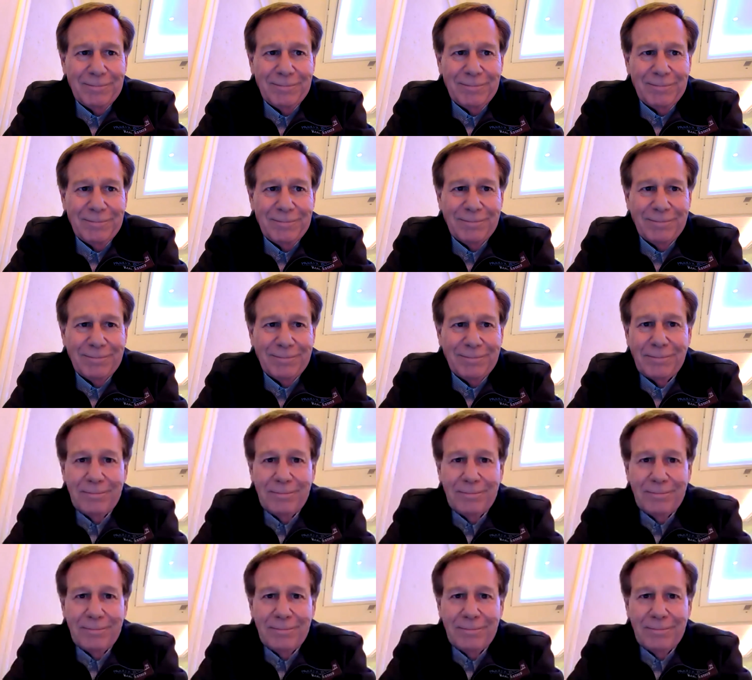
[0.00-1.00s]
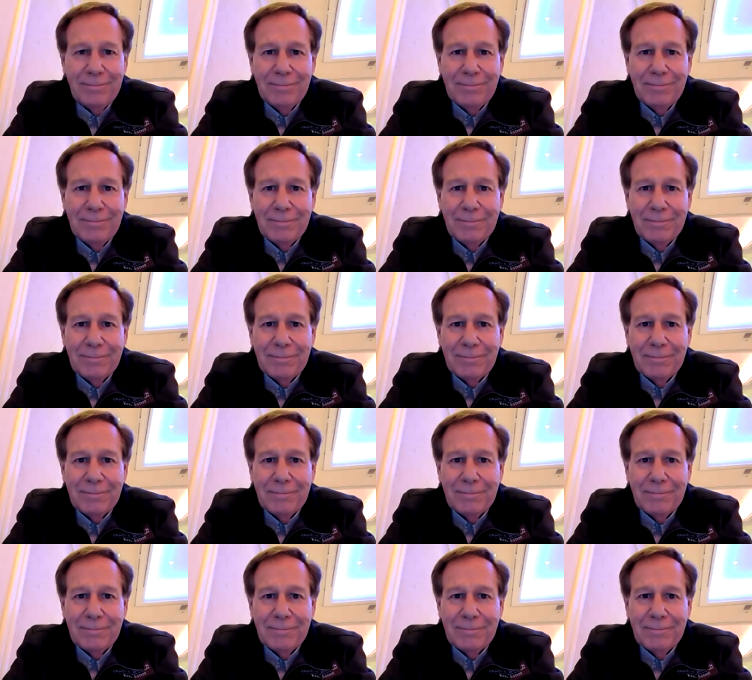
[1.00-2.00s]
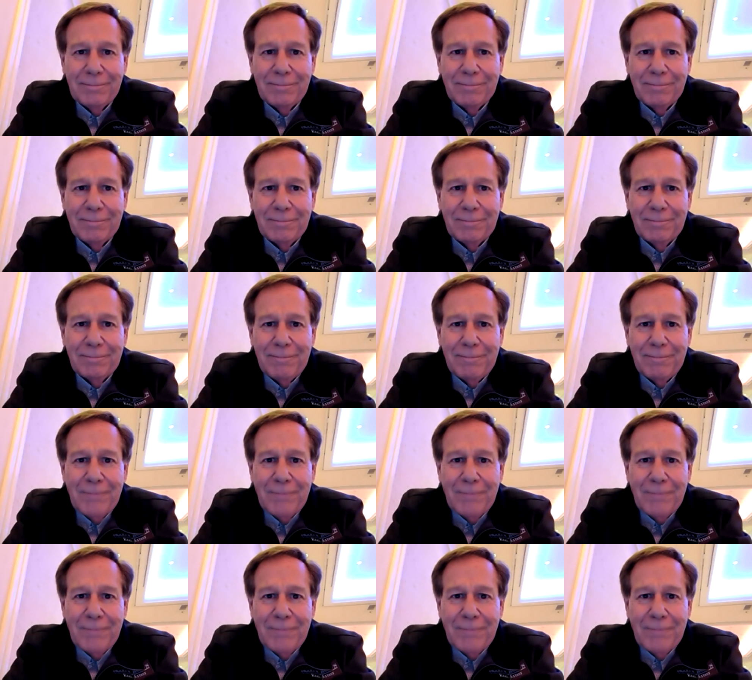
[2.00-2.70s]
[no speech]